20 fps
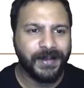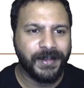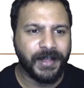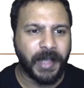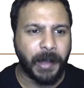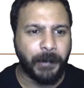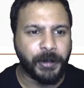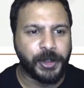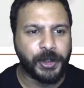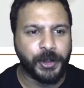
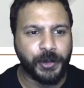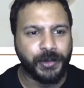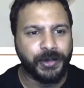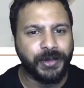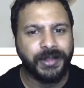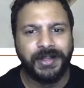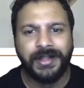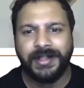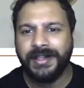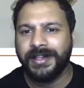Number
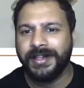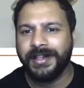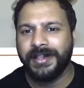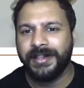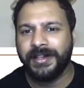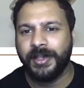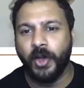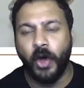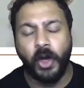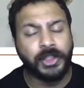two,
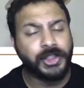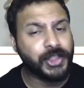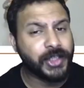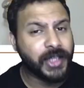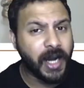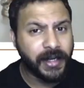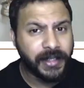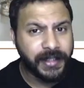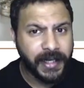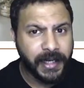laws
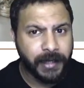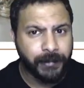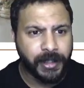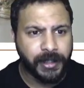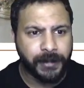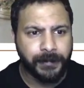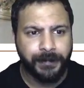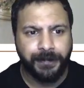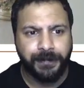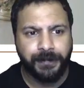regarding
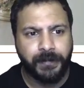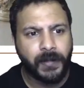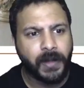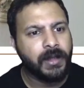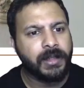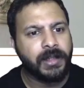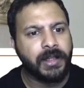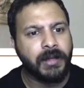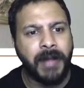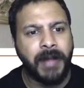labor.
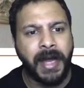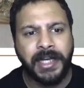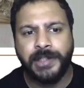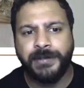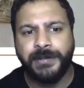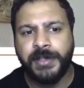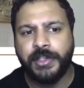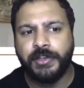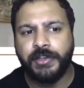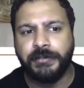The
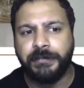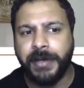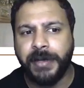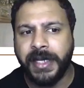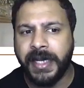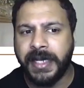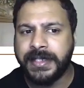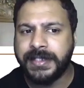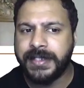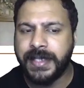management of
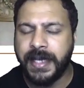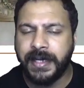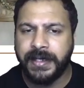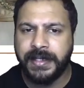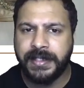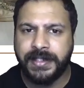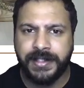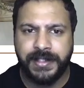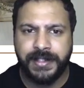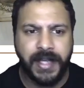pay and
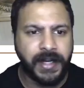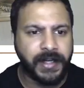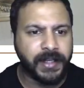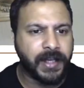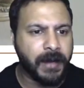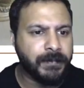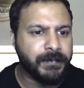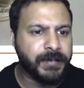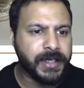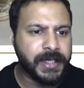salaries inside a
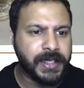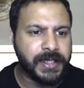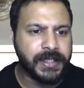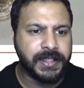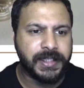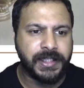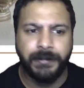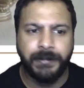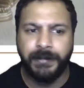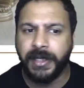company
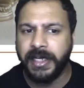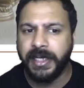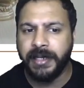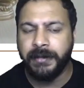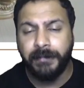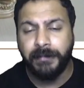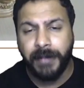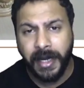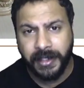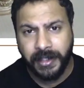is typically
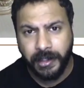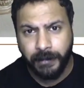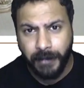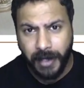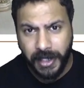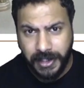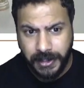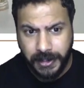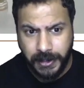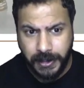impacted
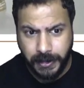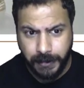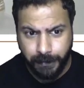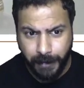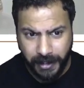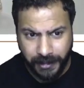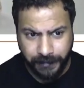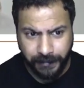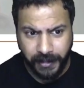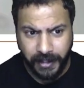by
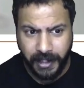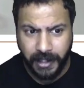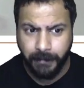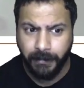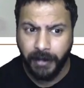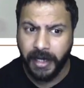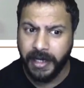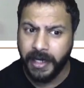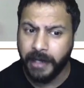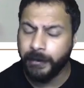specifically
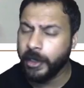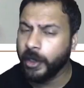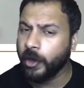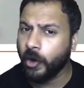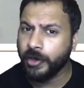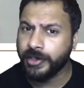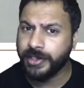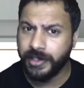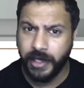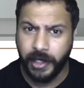by labor
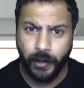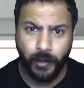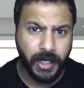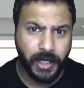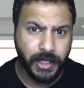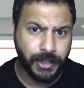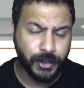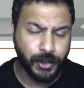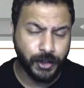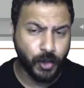laws and
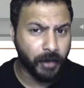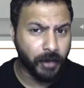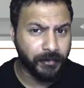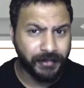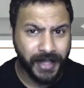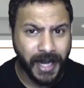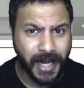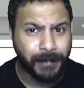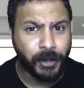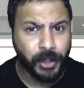regulations
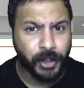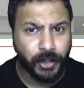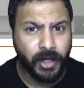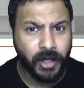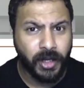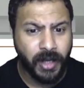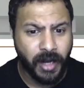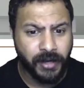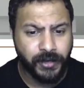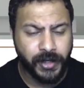of that
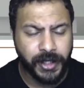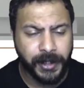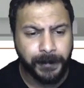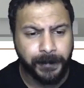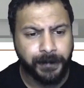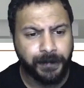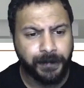particular country.